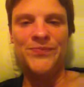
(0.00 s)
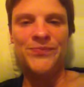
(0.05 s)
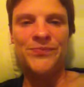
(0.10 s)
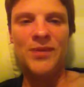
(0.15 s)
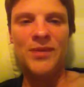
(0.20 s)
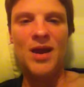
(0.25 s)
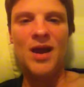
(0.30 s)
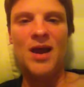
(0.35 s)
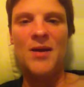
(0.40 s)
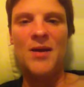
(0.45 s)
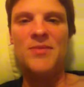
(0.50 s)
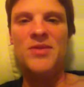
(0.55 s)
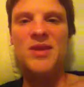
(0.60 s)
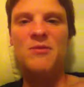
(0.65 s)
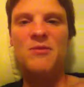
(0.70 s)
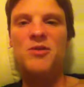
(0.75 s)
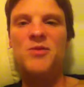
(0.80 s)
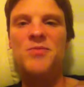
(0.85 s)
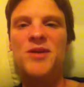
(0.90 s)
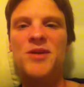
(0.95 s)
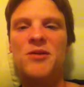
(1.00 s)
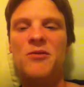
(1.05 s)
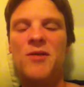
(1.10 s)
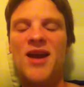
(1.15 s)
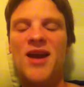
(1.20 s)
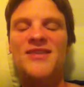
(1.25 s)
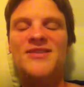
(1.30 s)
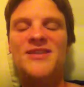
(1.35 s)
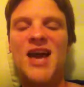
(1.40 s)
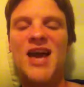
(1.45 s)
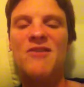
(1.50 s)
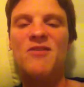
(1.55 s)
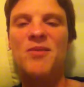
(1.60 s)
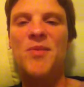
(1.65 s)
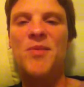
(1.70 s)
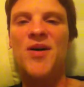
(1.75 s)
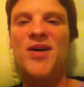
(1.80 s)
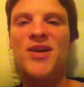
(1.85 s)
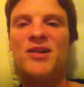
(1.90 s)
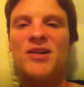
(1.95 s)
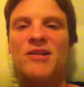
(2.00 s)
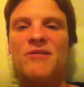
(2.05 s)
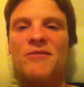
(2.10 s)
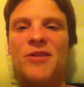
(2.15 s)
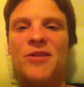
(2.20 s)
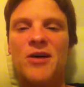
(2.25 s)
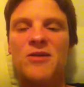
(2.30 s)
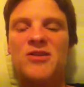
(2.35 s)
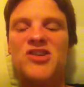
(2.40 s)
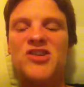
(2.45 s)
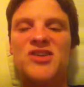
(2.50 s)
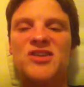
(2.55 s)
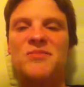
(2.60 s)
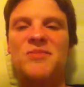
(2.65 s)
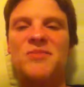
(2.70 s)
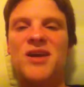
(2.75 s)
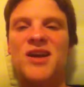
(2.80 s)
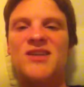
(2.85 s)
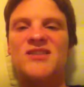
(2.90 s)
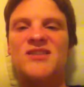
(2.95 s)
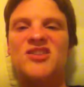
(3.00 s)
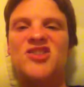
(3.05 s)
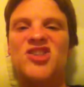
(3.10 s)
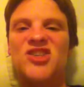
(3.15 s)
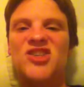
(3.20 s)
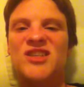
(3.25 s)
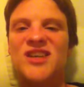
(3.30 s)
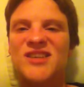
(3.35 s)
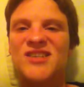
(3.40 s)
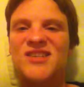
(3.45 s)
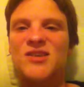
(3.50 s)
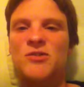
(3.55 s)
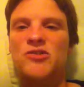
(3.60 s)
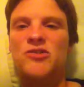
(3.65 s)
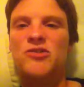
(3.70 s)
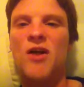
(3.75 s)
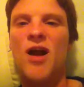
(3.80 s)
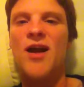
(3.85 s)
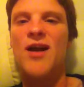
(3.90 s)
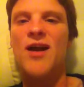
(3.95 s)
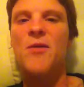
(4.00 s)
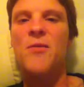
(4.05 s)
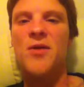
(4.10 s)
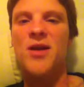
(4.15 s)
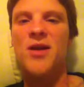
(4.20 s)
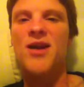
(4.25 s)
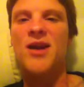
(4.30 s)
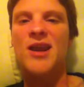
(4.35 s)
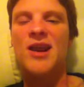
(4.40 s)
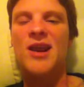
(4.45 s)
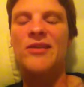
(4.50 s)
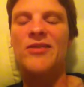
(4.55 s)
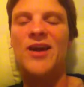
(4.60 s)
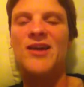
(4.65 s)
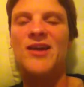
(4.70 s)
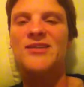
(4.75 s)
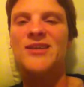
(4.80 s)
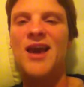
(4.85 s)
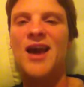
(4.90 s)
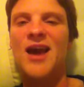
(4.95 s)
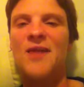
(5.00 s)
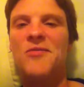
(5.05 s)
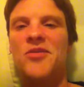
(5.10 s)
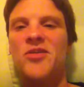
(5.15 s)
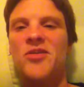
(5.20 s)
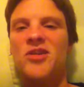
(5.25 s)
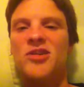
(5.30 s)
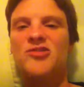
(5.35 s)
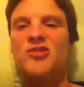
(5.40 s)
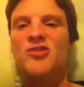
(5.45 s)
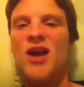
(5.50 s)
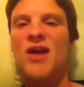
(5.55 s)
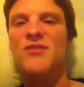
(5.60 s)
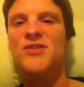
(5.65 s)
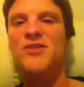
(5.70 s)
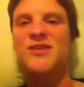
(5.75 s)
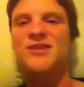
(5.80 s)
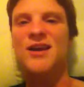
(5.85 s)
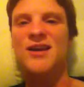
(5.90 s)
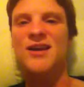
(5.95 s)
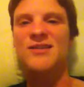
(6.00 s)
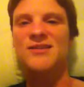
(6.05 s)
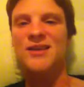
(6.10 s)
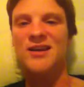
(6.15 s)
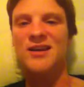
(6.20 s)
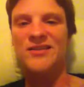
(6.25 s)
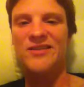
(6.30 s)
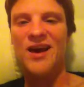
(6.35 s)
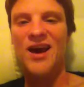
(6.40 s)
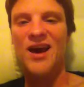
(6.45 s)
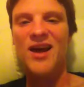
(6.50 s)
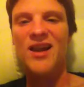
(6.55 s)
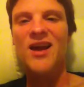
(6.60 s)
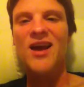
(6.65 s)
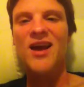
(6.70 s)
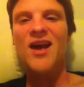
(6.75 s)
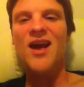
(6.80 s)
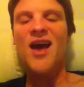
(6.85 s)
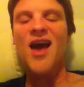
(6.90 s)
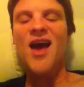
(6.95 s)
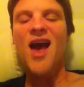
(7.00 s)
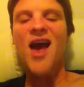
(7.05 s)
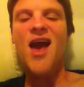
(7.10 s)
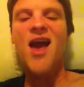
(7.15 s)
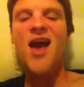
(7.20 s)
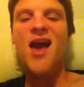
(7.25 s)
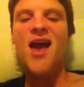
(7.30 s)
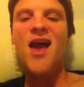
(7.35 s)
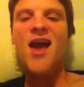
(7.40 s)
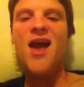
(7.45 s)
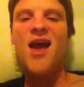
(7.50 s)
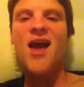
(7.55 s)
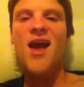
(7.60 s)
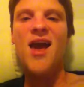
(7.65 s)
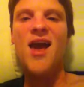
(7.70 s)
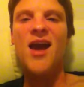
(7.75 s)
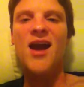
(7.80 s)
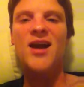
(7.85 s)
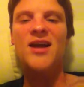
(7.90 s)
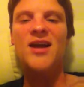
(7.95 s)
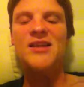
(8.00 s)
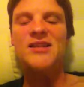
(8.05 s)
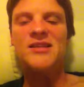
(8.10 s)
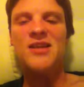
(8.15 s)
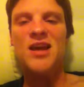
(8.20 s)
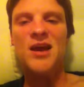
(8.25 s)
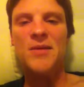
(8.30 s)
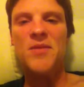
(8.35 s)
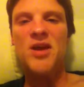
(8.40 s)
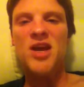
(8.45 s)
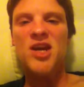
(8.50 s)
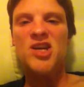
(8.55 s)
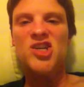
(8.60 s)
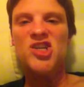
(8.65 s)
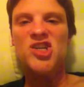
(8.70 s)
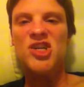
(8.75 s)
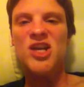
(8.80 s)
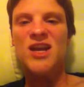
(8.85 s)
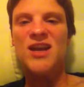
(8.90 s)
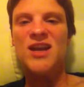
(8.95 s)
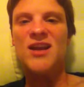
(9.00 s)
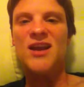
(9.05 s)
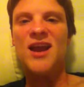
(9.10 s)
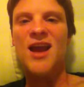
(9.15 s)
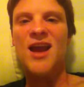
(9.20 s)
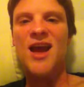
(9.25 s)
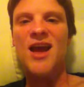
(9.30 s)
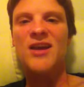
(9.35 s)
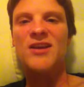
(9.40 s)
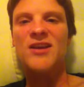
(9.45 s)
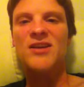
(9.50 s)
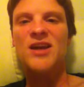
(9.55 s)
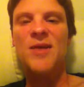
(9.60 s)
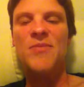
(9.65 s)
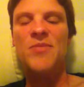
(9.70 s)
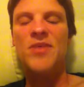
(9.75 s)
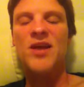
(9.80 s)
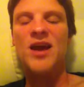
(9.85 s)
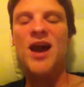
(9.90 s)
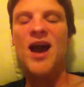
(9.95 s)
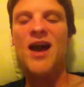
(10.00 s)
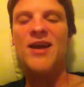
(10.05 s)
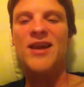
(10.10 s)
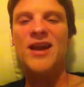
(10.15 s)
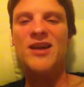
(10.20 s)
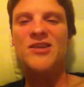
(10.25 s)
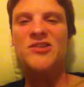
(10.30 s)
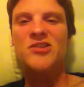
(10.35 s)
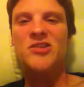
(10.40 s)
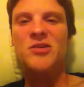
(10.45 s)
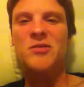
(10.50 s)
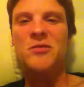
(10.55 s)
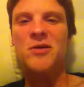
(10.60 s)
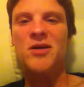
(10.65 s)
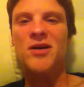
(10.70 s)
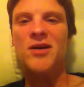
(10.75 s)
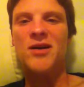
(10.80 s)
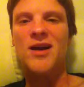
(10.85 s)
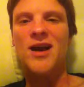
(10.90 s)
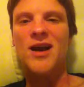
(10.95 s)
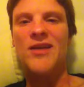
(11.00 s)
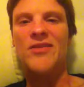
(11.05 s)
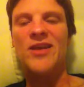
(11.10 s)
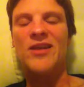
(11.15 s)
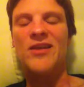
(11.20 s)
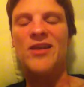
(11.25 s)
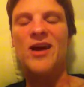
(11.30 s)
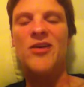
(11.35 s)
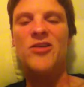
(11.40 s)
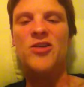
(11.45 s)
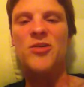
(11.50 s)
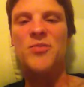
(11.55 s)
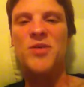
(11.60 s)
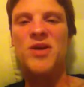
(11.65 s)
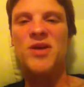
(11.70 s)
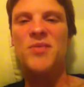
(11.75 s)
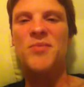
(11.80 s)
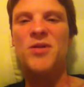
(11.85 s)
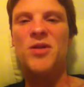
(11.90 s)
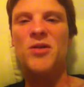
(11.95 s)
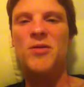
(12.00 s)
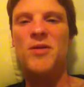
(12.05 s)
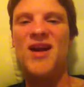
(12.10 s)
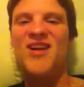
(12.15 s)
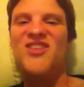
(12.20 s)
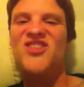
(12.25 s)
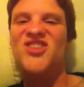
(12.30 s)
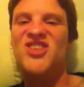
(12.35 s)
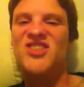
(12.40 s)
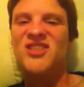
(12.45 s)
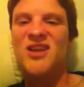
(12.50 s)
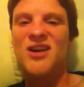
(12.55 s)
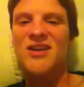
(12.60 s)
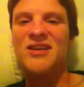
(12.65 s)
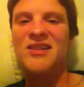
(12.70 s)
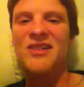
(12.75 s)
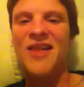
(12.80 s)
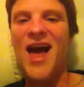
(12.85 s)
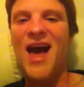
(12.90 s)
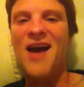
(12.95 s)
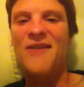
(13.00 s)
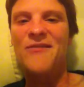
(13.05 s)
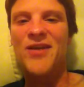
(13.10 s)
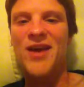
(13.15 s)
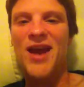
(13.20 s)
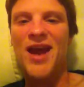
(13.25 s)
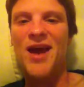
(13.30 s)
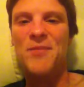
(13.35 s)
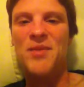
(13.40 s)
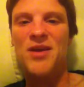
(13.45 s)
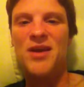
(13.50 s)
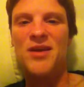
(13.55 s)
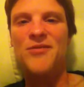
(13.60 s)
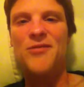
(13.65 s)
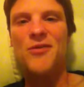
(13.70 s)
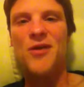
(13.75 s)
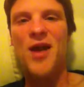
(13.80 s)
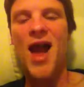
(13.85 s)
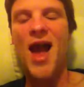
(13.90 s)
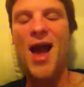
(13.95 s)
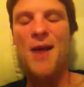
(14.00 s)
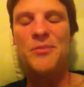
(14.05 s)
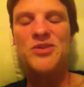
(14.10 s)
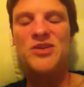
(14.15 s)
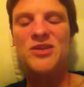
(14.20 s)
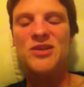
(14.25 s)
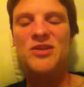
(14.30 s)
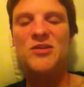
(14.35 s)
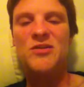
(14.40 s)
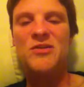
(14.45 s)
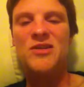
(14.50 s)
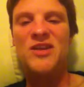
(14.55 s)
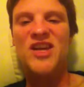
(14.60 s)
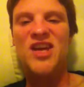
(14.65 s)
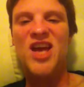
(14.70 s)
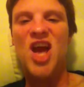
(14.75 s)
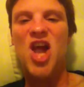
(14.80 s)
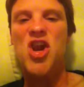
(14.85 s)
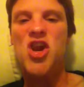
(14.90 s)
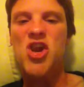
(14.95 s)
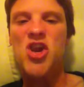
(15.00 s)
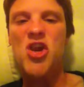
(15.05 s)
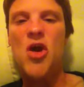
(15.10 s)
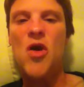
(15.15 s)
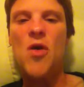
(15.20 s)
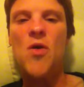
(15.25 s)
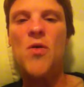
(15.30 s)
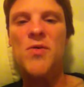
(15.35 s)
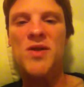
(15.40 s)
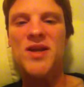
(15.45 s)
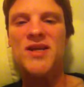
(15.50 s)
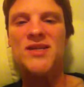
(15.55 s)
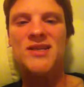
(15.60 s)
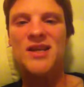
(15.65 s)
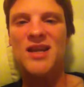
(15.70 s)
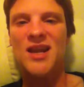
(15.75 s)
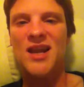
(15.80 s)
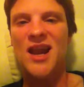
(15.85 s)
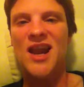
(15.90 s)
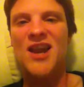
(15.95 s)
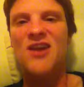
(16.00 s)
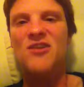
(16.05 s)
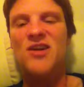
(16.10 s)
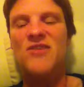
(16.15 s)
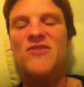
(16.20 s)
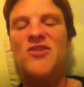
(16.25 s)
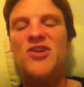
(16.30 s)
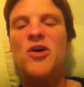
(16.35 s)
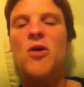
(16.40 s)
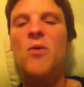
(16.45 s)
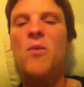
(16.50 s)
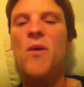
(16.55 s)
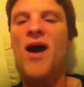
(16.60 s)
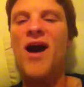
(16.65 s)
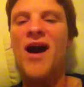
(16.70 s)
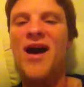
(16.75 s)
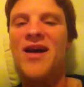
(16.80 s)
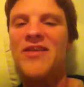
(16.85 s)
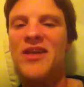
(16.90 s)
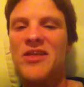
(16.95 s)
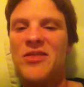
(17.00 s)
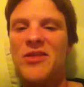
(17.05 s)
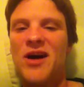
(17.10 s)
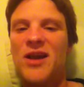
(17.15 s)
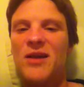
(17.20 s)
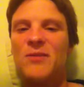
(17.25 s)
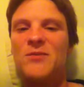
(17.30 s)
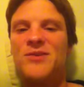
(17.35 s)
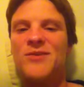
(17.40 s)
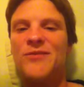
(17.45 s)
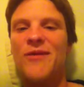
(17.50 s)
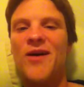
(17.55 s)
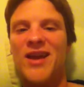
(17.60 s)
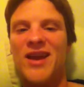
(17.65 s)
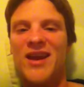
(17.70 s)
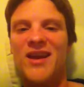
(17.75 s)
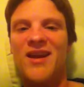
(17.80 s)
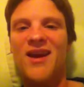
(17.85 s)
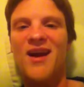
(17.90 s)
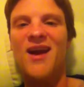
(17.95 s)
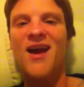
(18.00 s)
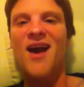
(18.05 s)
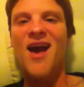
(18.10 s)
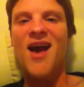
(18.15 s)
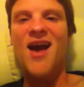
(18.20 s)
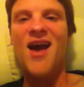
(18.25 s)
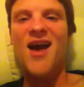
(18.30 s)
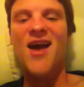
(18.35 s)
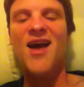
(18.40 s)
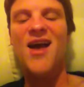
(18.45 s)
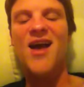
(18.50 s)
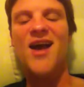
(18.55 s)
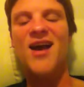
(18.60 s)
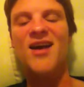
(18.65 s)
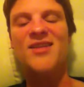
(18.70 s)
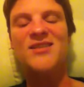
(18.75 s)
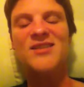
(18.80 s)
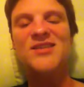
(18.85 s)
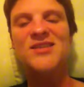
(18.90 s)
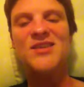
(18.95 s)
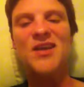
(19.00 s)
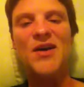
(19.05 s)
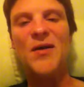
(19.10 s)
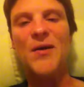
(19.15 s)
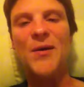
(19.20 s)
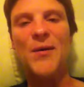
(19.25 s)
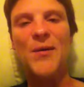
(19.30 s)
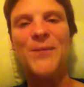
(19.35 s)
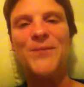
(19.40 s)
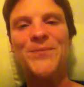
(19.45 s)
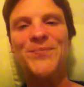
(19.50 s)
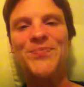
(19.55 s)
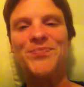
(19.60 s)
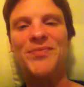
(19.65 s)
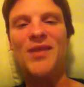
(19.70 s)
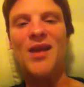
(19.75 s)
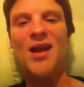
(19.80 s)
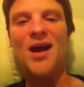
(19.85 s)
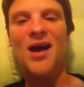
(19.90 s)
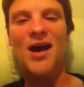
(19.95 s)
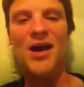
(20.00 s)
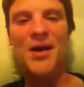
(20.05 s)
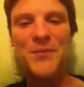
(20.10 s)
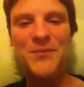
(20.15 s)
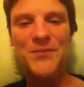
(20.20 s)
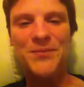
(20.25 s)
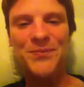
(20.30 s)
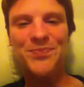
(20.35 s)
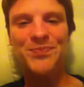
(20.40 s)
um, it would be great to have a bottle of lotion because it just gets so dry at work, and I'd like to have a little travel size like that and um, she and um, the guy next to her and then other people around just started laughing at me for absolutely no reason and i don't even know why they thought it was funny and so um,